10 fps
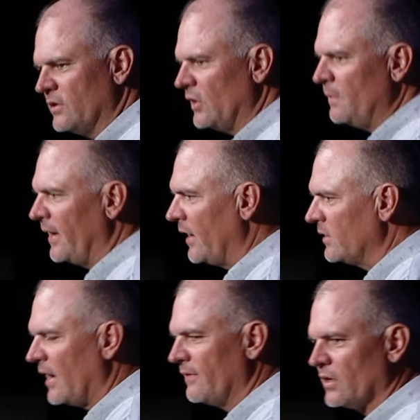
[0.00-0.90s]
Does anybody
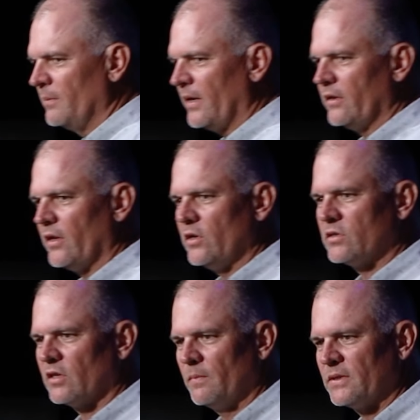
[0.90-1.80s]
else have somebody that you
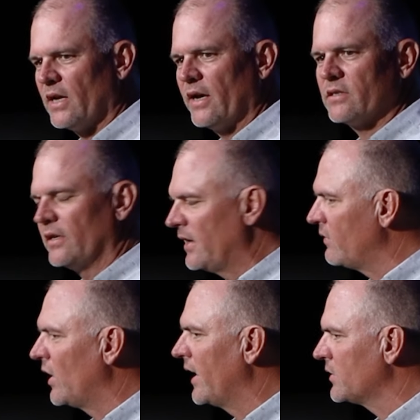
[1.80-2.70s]
send them a text, they never